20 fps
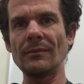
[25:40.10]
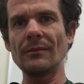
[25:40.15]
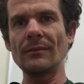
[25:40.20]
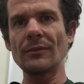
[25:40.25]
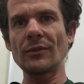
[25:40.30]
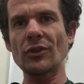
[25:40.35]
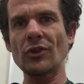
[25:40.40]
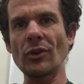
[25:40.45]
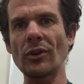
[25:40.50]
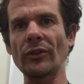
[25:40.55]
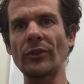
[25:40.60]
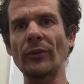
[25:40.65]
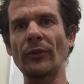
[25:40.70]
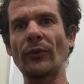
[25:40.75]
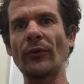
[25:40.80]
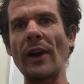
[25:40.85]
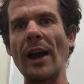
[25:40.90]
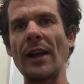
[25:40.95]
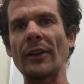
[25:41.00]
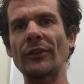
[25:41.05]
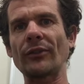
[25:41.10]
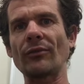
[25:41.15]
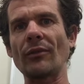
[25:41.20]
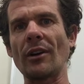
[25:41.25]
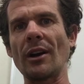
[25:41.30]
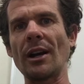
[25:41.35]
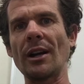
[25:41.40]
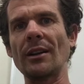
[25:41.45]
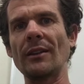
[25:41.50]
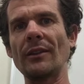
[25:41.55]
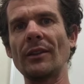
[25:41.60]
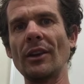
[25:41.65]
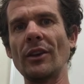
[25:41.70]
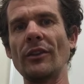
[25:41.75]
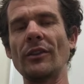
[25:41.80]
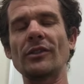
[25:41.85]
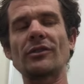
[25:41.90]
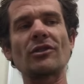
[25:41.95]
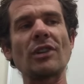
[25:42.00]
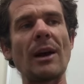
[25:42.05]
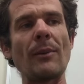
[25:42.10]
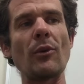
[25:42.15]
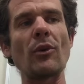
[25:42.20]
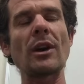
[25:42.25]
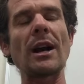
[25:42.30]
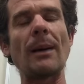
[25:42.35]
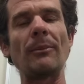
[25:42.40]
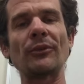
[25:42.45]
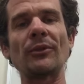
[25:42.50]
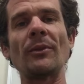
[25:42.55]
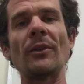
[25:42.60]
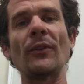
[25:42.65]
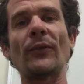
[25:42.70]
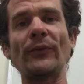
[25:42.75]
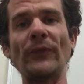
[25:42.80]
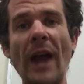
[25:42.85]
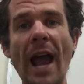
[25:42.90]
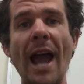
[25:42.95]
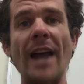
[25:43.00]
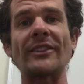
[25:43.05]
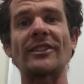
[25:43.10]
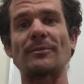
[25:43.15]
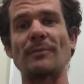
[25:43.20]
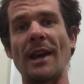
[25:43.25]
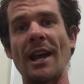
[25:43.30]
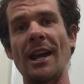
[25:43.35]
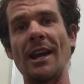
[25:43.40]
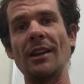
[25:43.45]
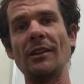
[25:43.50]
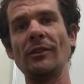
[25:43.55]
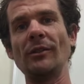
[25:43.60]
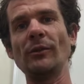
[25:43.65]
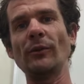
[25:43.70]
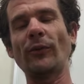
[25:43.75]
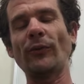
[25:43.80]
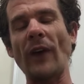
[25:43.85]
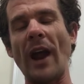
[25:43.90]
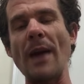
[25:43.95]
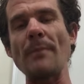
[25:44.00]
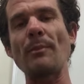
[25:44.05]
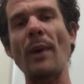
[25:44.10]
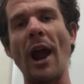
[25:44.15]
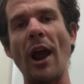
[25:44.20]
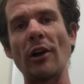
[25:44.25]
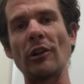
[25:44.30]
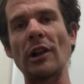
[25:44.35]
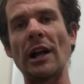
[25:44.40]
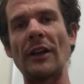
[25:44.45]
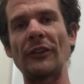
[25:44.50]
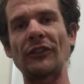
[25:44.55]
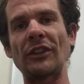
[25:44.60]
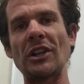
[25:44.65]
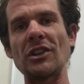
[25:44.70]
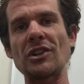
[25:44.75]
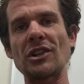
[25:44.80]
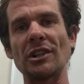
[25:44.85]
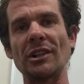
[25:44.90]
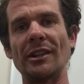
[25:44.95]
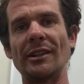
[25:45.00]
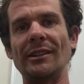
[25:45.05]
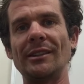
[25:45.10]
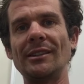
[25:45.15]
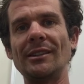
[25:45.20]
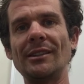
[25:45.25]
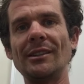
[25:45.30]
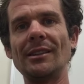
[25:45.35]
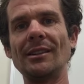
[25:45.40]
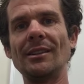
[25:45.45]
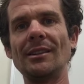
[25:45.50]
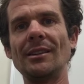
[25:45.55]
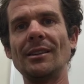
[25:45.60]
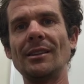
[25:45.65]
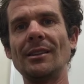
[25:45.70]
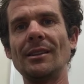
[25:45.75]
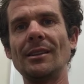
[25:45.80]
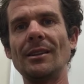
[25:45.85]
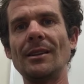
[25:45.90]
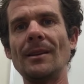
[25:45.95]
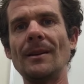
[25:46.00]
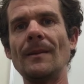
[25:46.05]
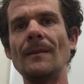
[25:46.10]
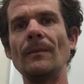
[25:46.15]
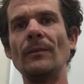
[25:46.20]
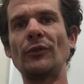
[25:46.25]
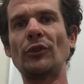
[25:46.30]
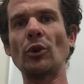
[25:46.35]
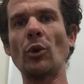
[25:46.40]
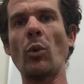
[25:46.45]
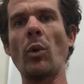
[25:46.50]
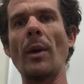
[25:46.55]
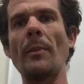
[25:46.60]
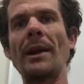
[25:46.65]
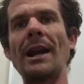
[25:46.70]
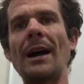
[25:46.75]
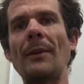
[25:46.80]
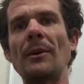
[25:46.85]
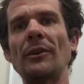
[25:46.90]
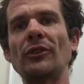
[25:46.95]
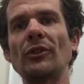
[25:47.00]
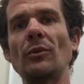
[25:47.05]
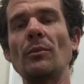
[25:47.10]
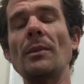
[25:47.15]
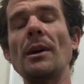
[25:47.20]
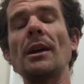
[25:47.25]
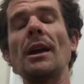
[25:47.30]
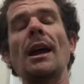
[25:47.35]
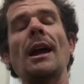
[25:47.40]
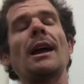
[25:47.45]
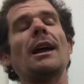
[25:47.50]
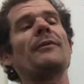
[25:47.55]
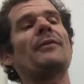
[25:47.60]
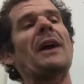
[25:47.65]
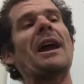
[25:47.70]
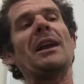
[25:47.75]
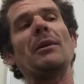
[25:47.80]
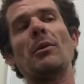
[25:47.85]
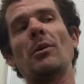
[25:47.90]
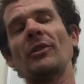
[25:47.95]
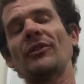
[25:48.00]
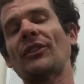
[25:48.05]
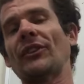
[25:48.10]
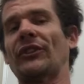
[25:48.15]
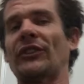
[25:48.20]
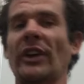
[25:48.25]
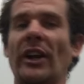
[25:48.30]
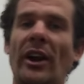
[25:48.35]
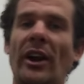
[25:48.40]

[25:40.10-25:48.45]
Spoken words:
sugars and fats, right? No, the trouble comes from the fats, man. Fat paralyzes insulin. Do a webinar. If anyone wants to set it